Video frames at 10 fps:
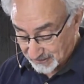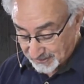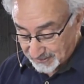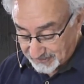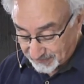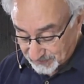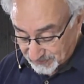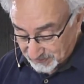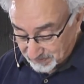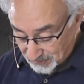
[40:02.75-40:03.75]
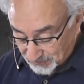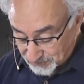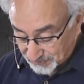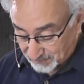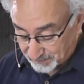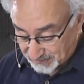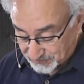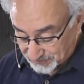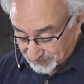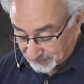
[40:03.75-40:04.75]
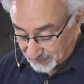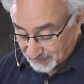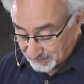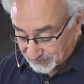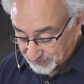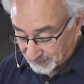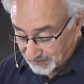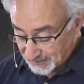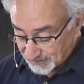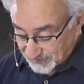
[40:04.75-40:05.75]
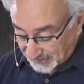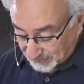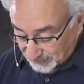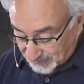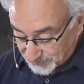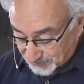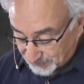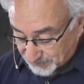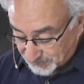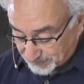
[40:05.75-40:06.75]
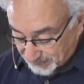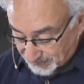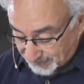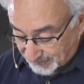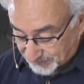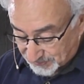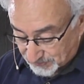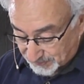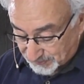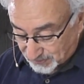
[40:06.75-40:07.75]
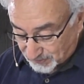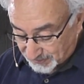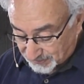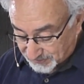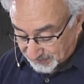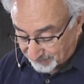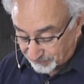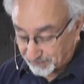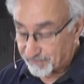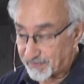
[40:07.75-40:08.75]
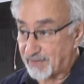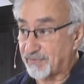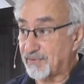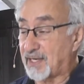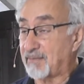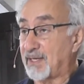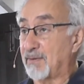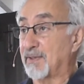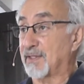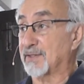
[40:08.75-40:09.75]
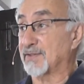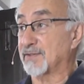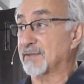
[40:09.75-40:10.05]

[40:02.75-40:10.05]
It gives us emotional, mental, psychological stability, since we know we are saved through faith, not by works.